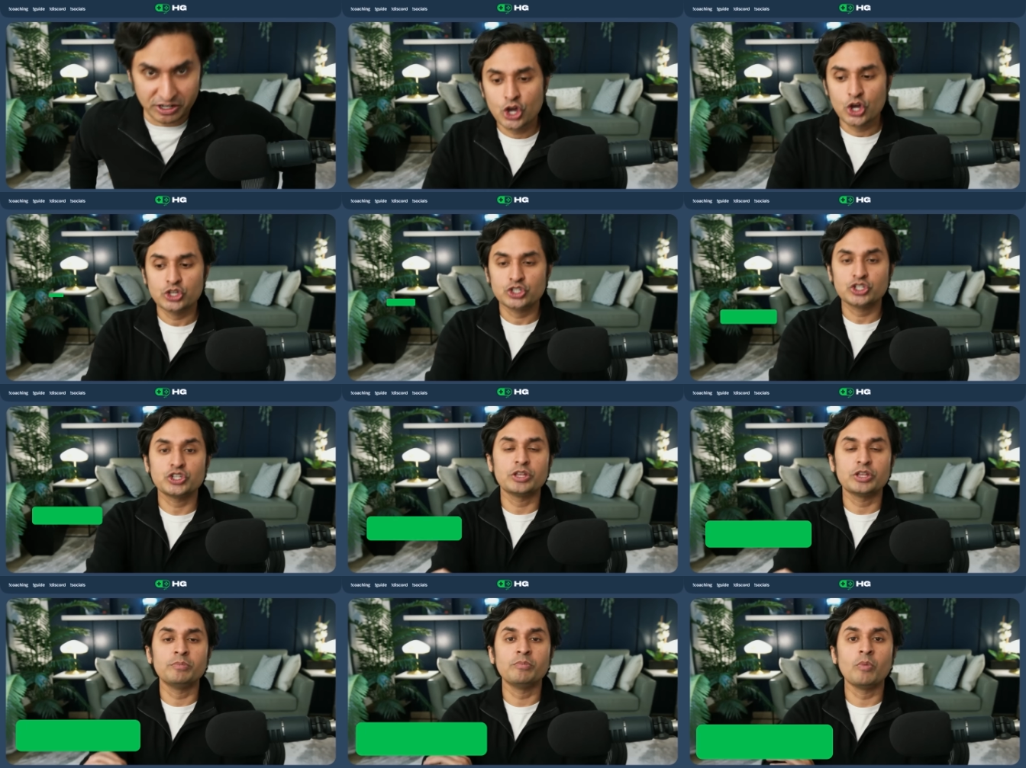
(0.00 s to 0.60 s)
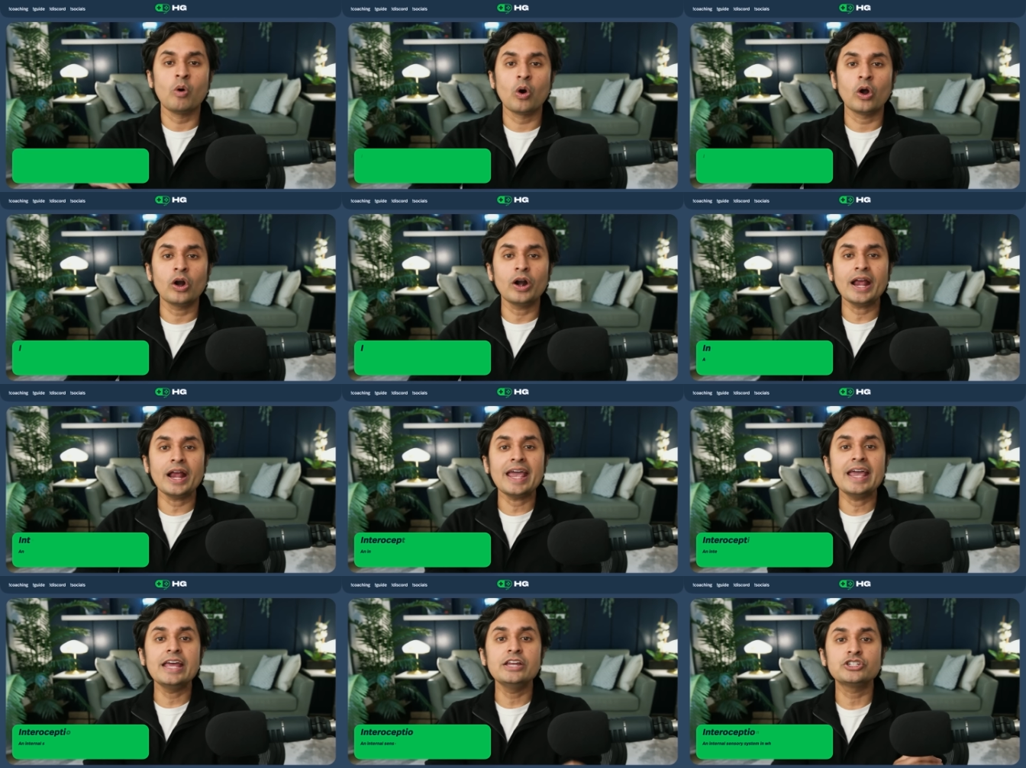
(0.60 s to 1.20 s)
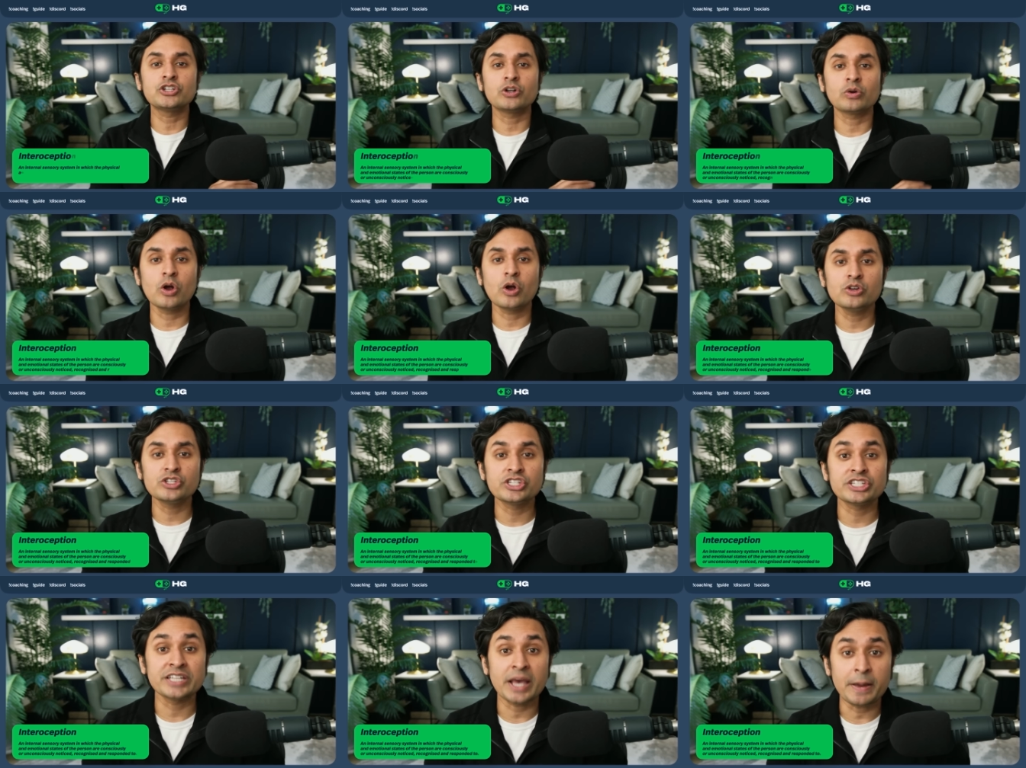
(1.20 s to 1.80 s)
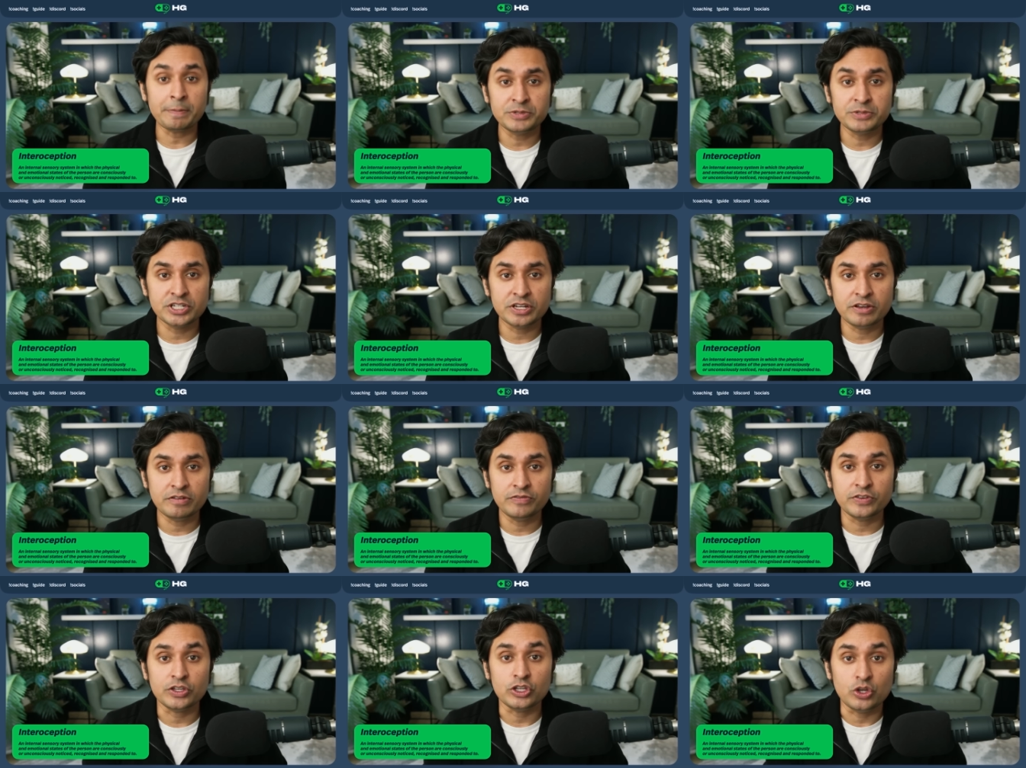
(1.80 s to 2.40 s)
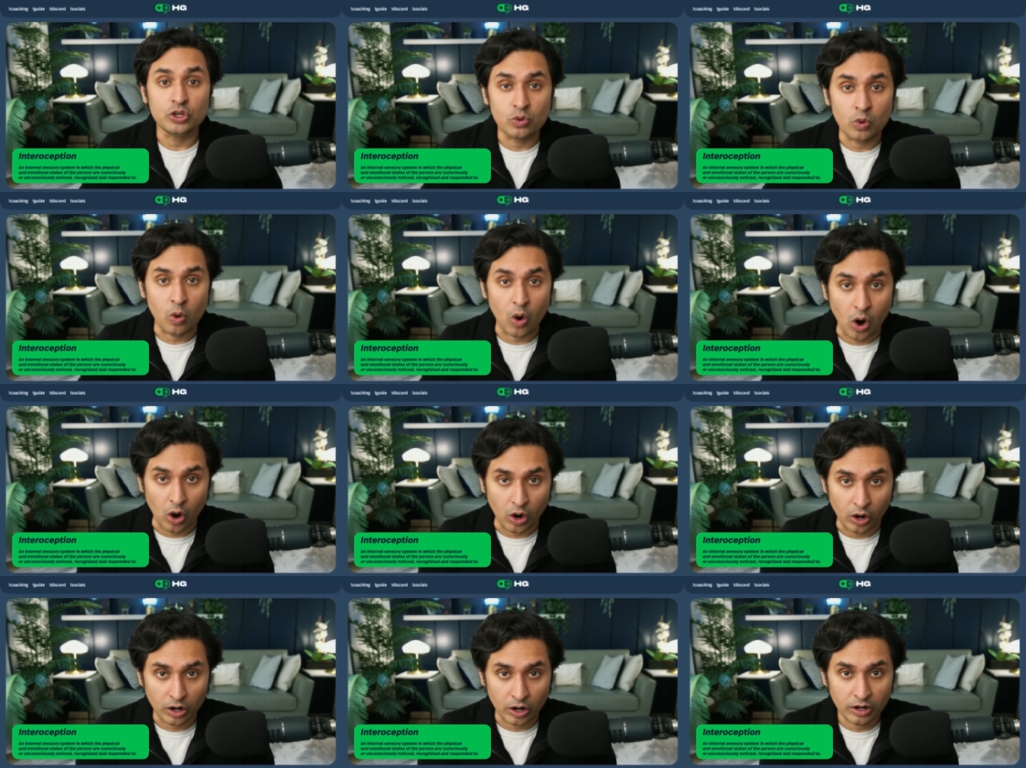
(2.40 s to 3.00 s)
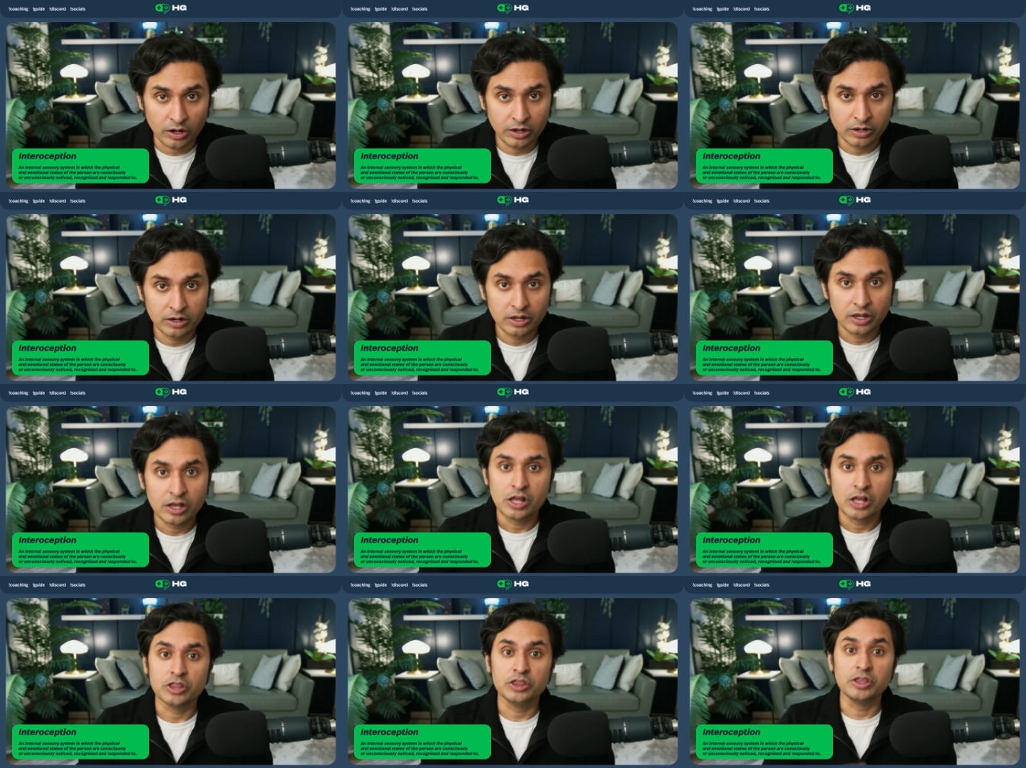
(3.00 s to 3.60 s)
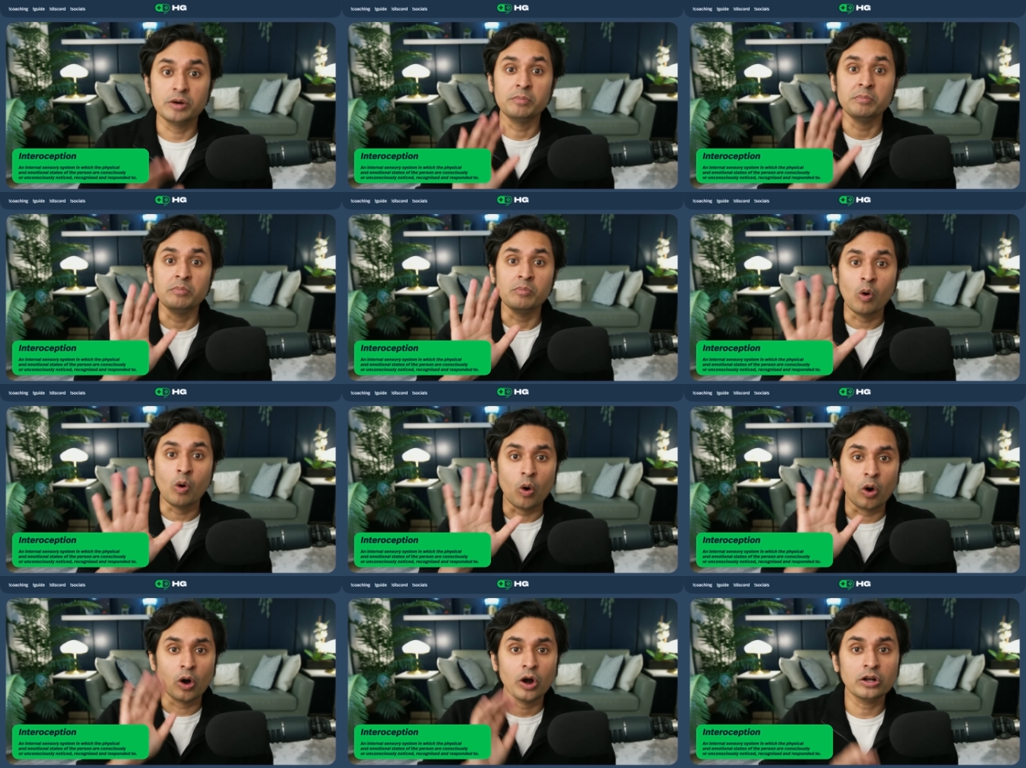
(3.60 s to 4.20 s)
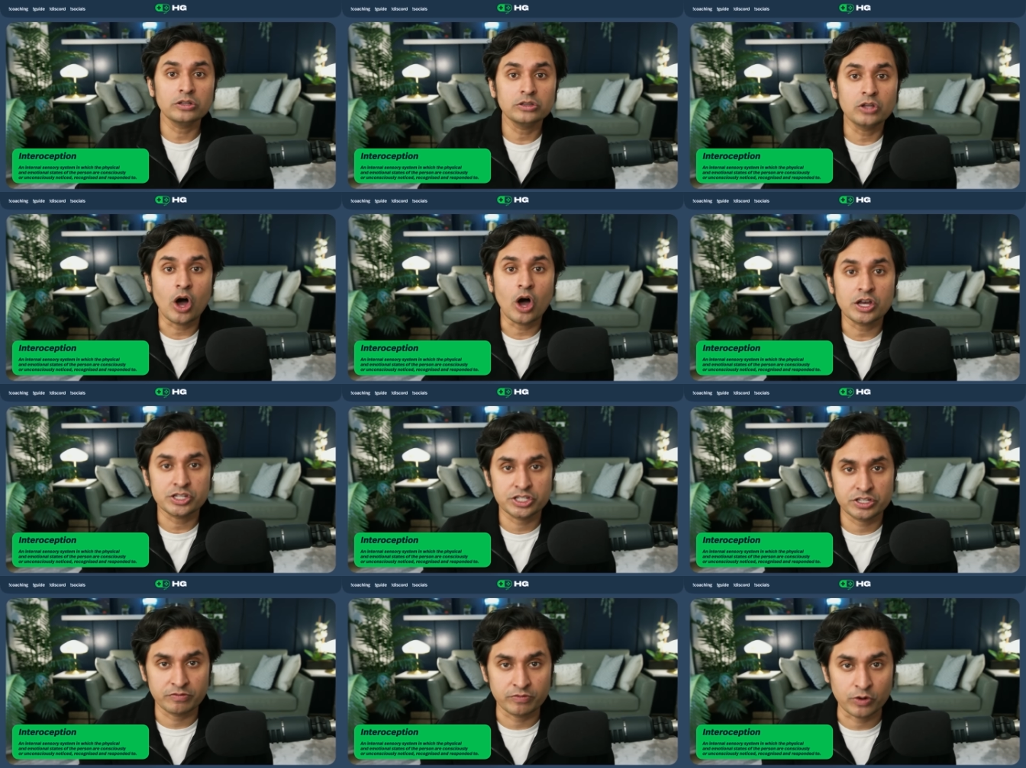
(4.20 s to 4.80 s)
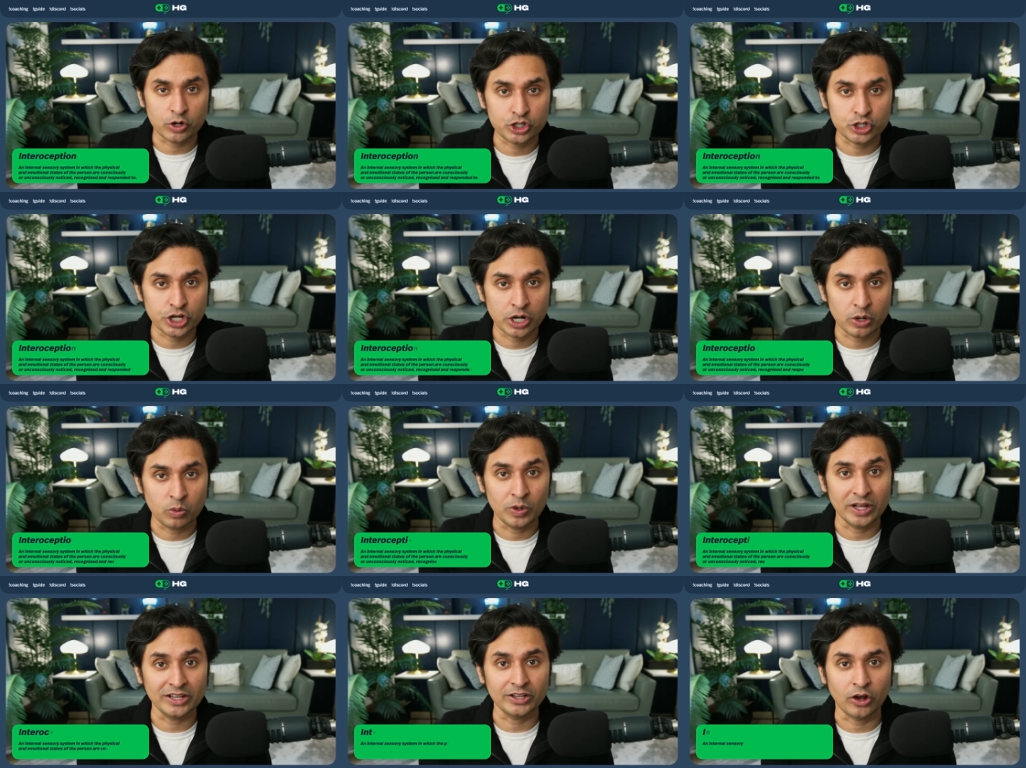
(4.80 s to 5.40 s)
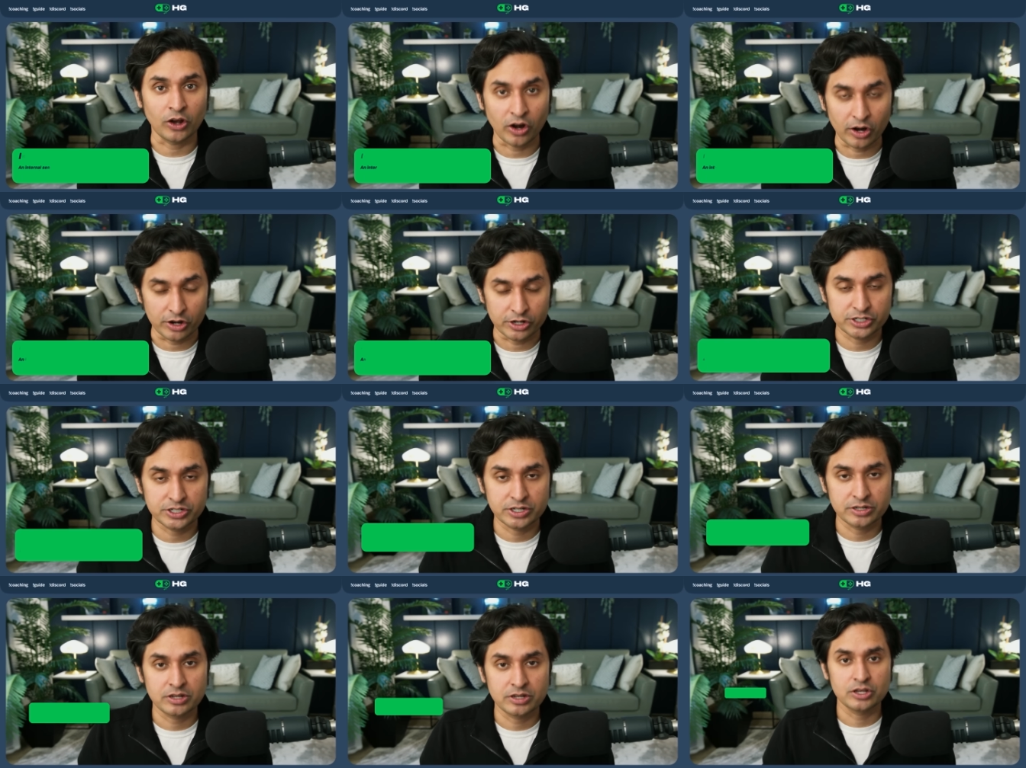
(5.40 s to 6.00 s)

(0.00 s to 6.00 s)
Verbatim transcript: So the more interoceptive you are, the more loss aversion will hurt.